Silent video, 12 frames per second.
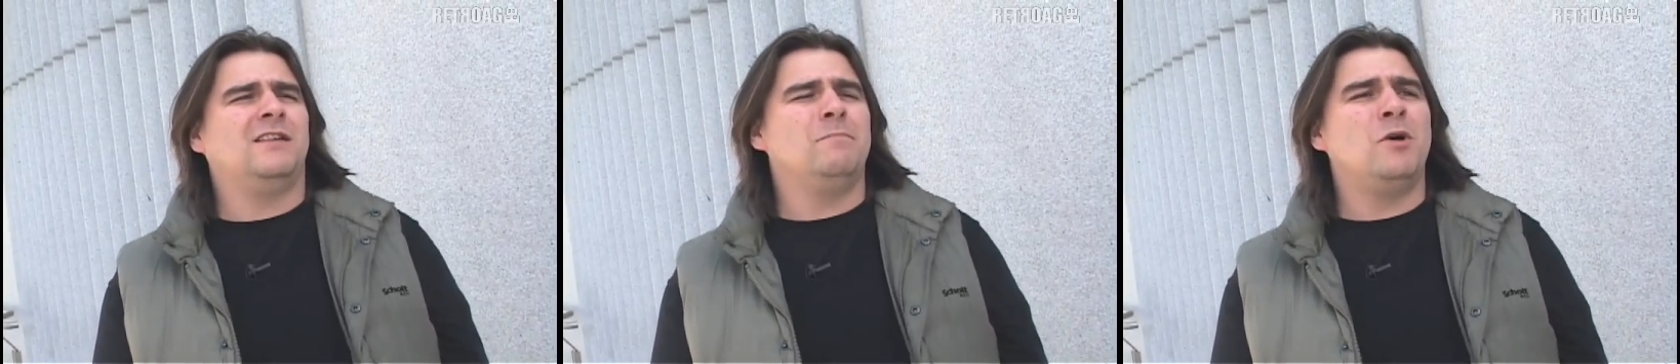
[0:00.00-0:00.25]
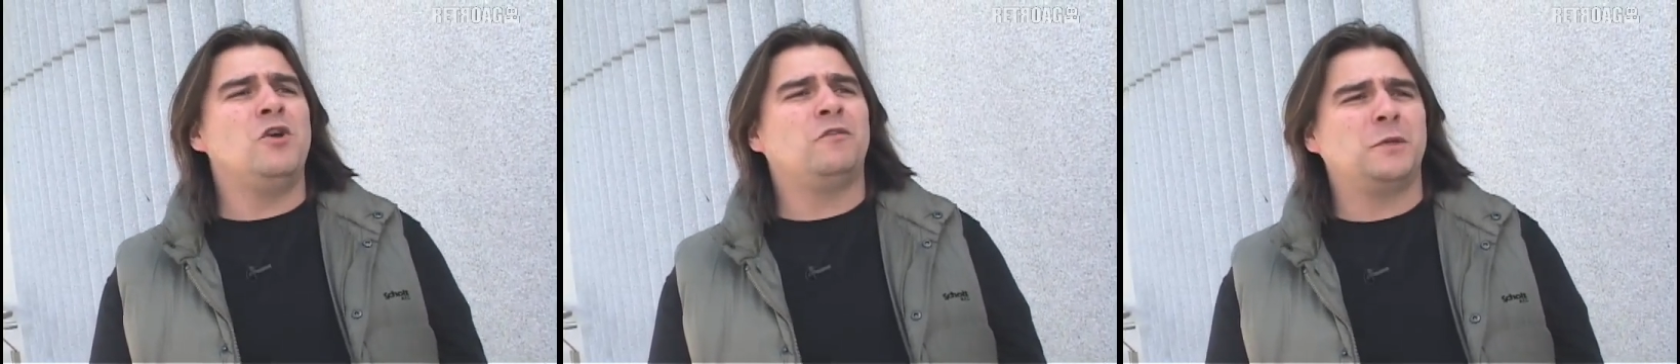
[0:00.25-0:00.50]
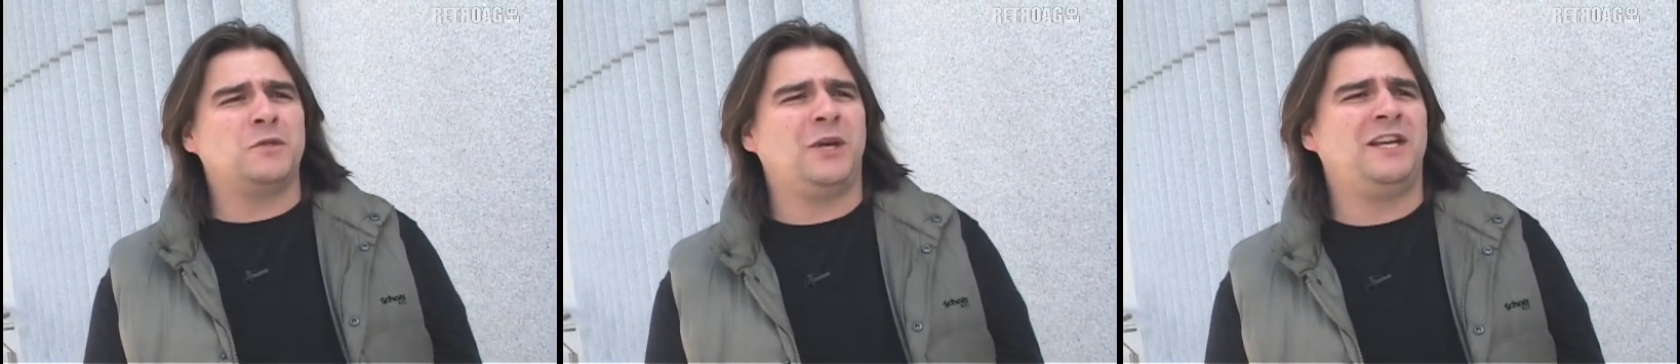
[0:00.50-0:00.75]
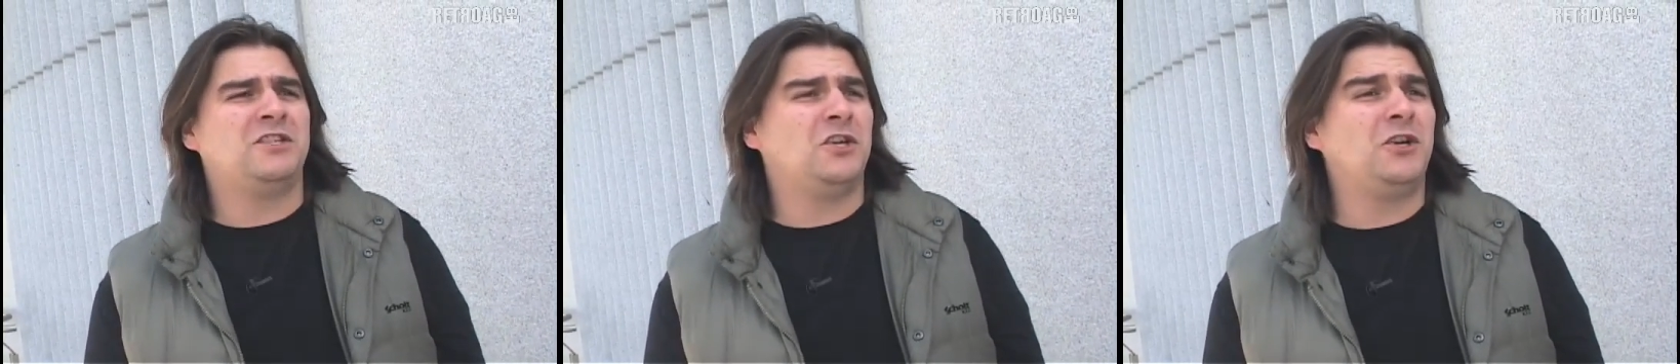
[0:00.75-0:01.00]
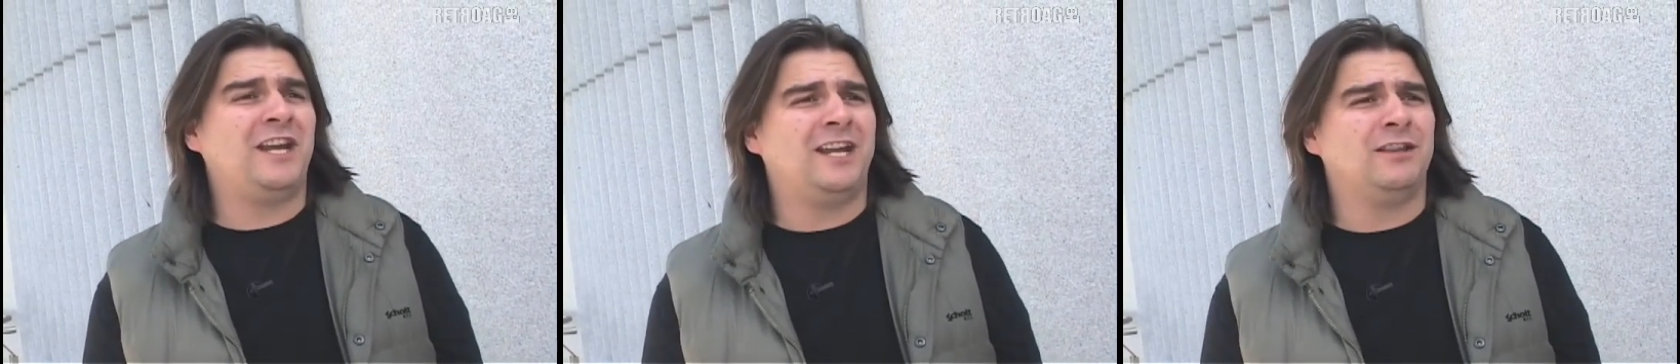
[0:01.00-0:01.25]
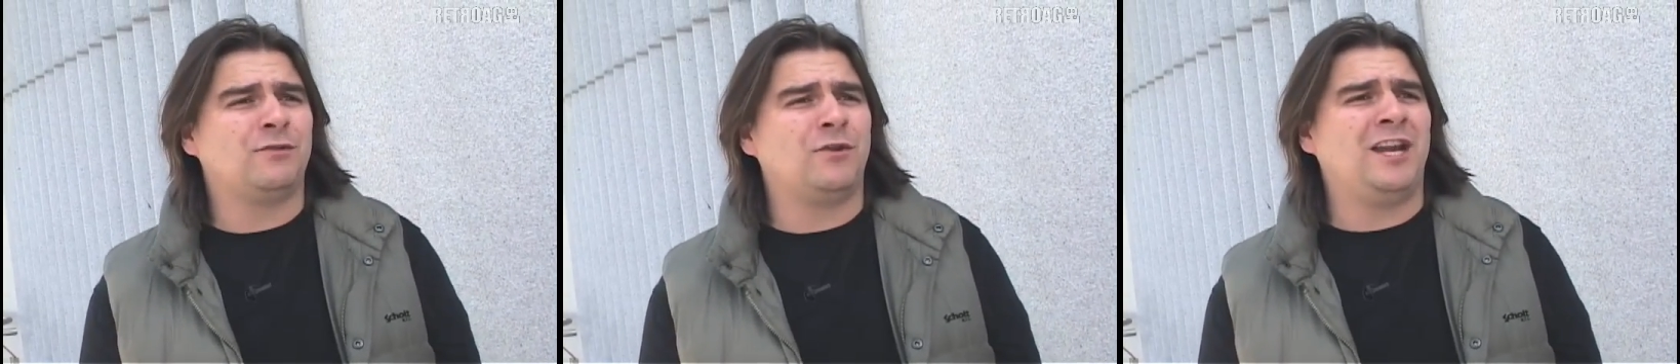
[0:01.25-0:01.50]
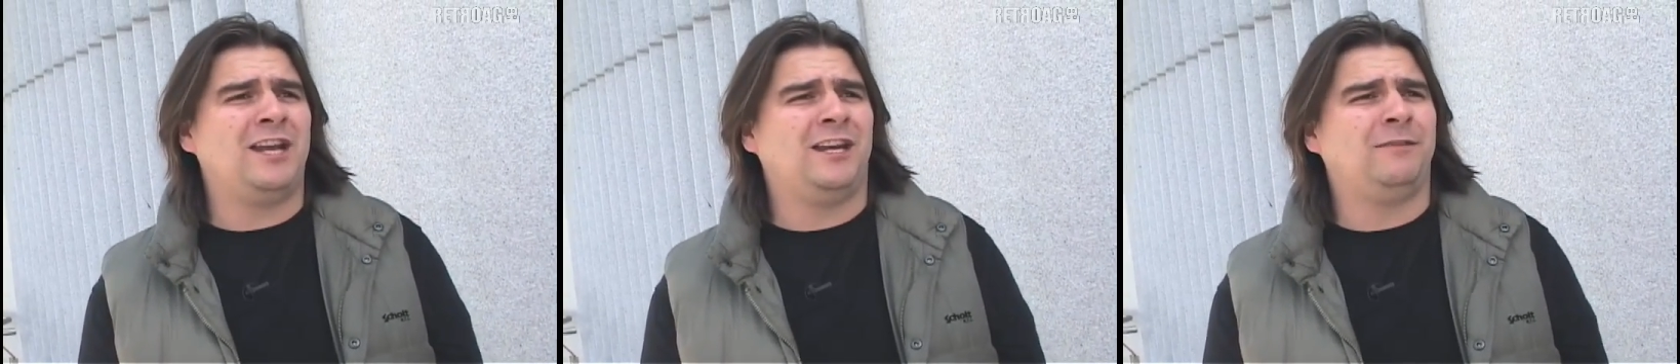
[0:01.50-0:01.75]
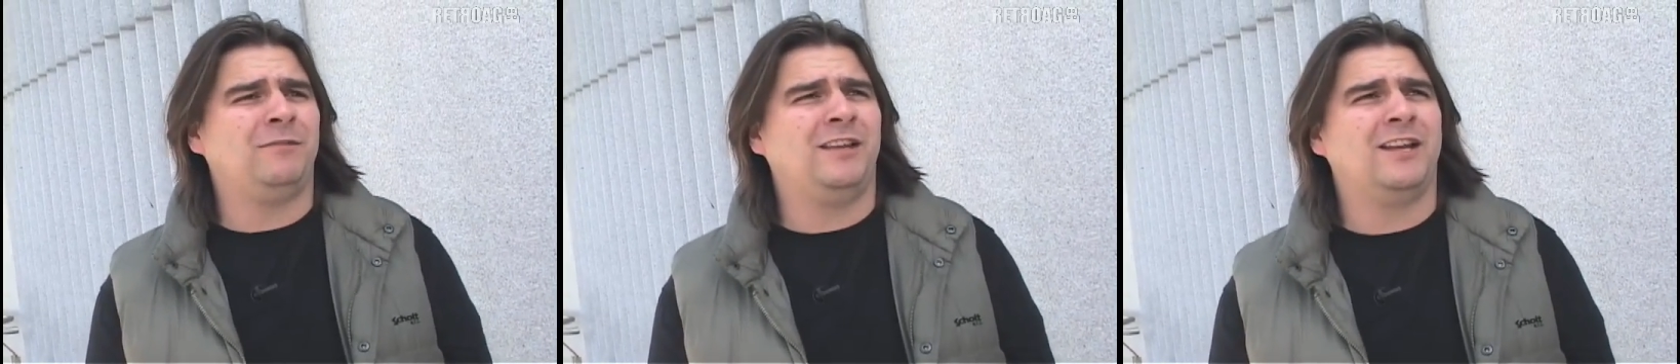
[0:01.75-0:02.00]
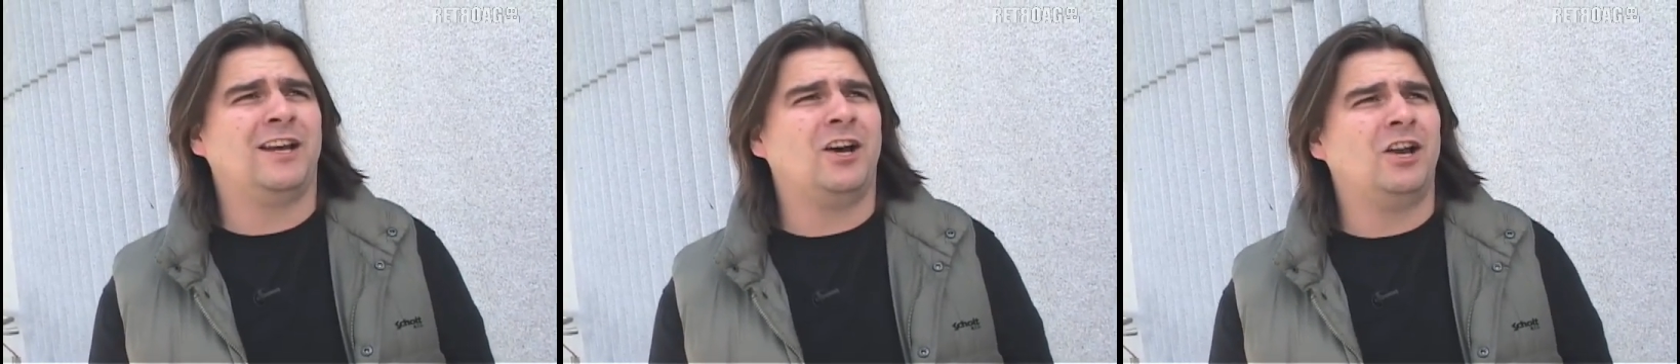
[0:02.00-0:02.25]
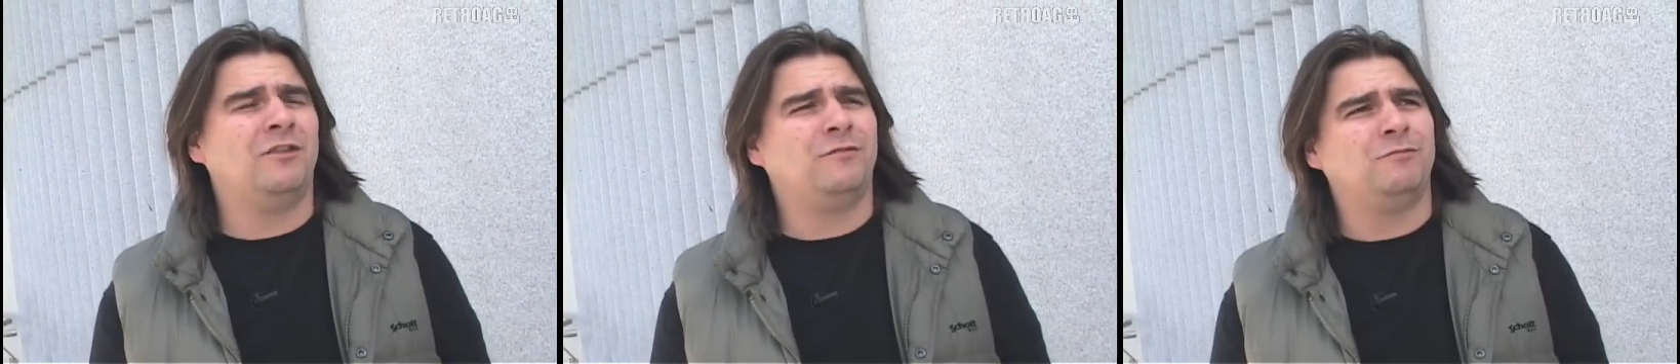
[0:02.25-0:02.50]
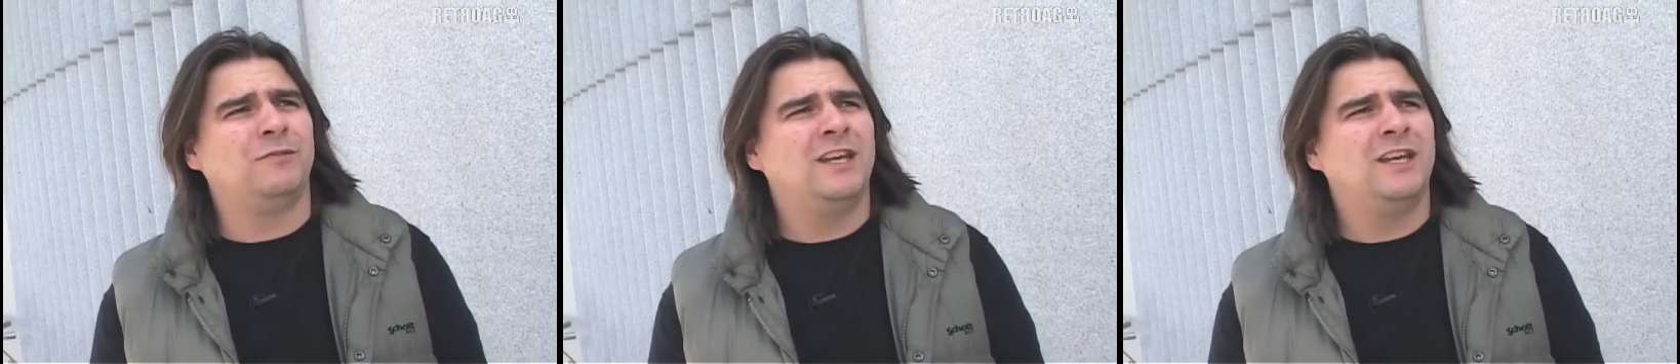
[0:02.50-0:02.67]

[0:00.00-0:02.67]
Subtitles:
move between 2D and 3D and the kind of